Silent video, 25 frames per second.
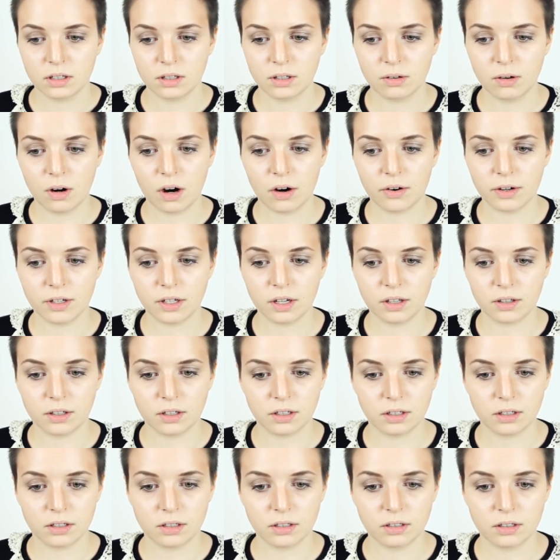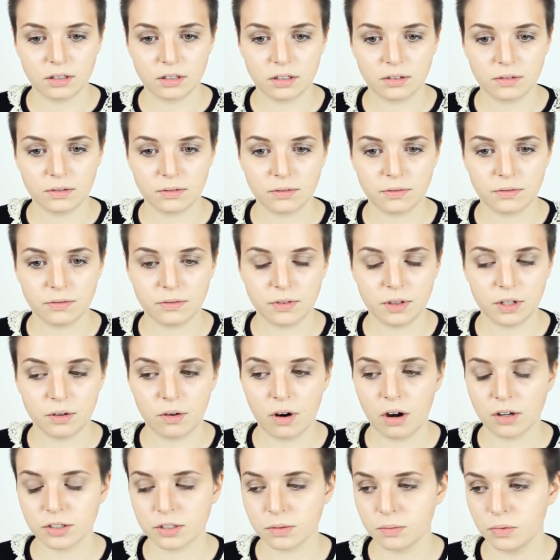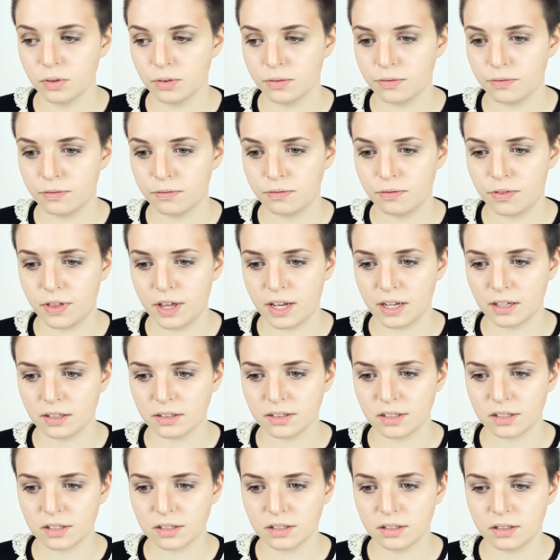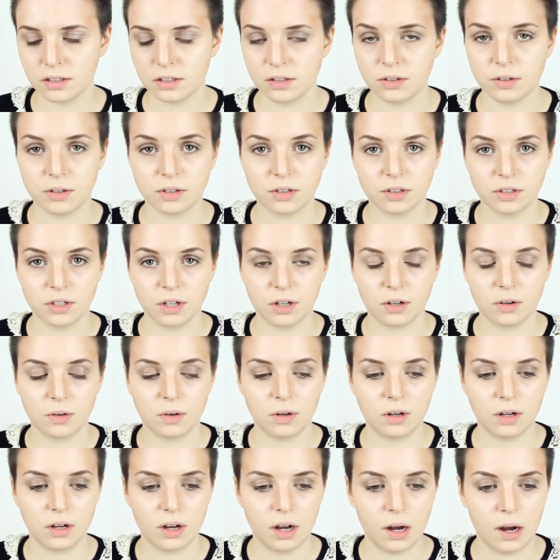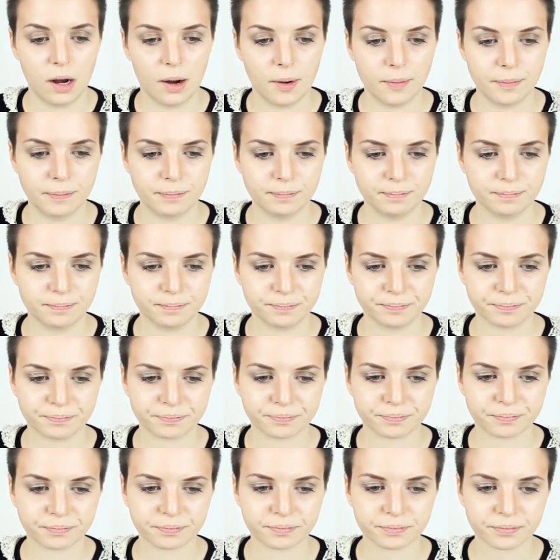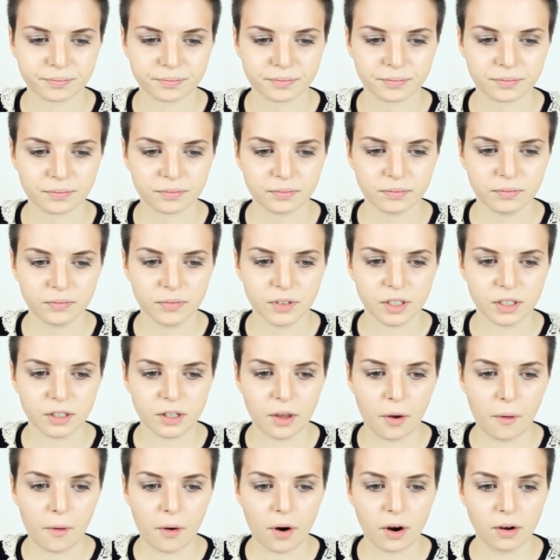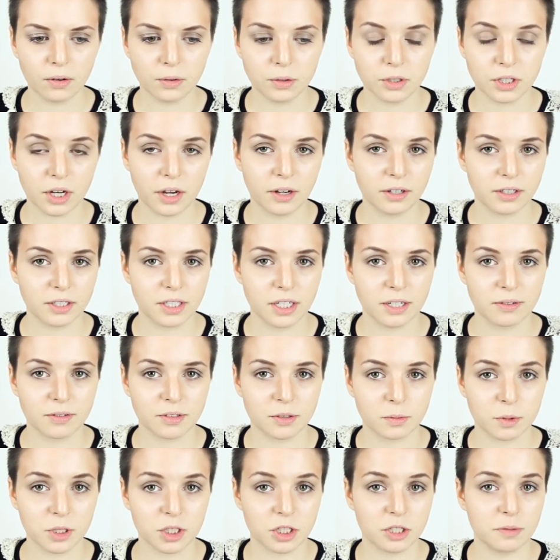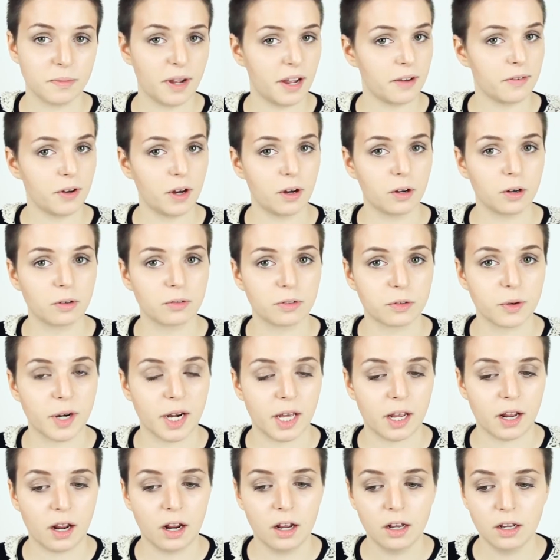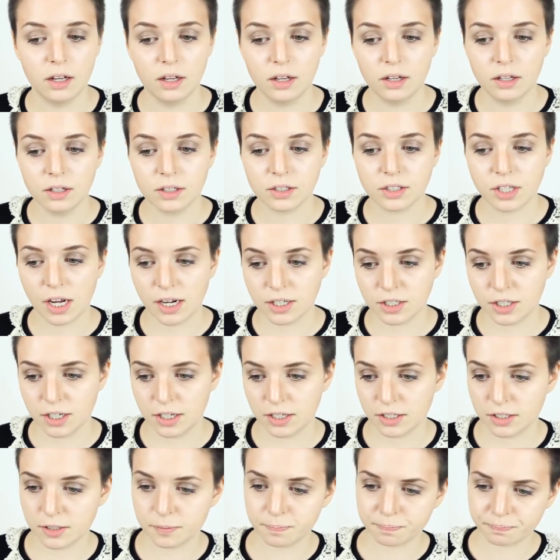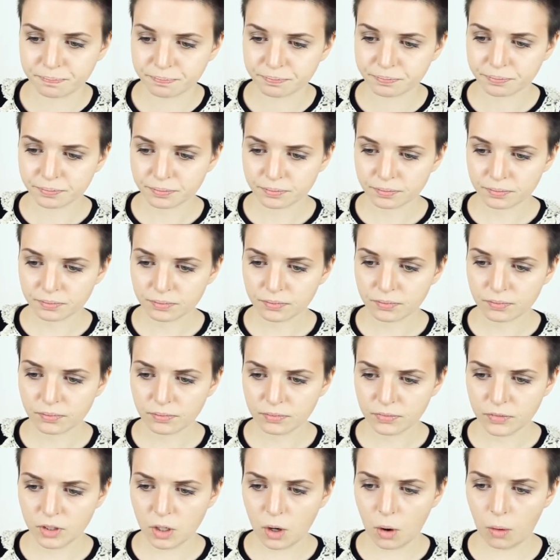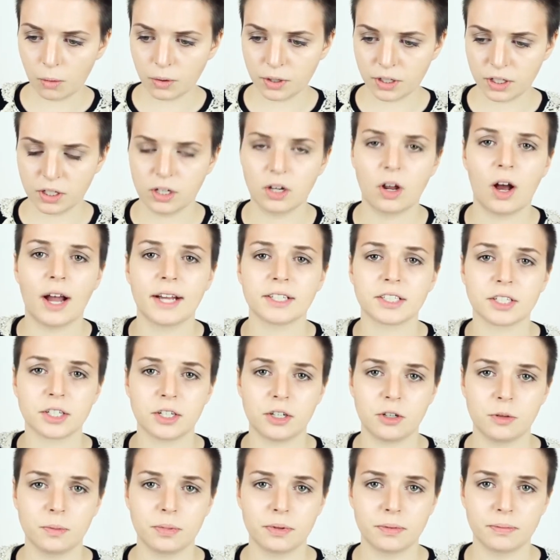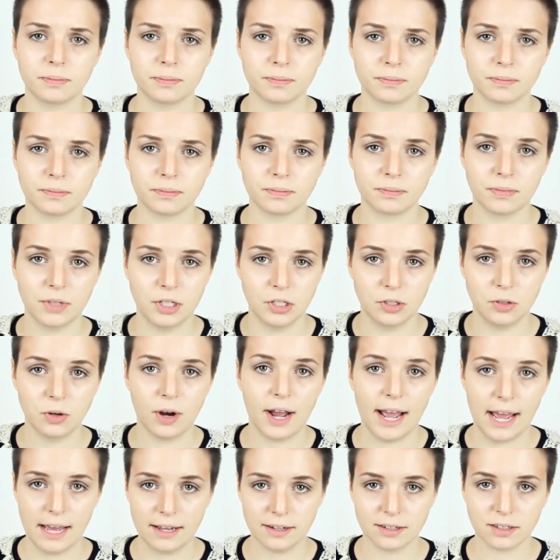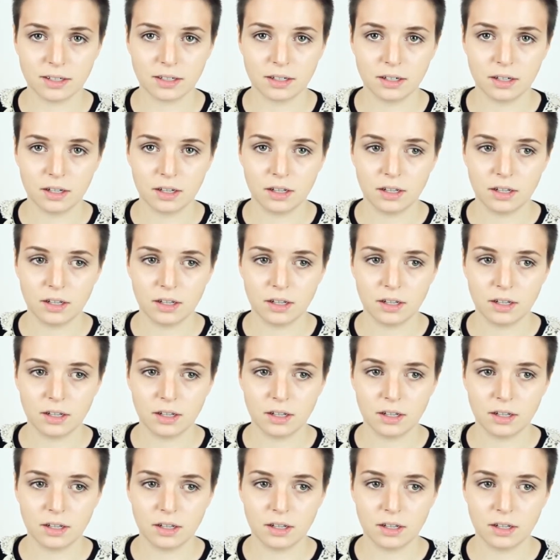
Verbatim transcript: There are another, there are some more things that you can do. Um, there are alternatives which you may have heard of already, such as holding an ice cube in your hand,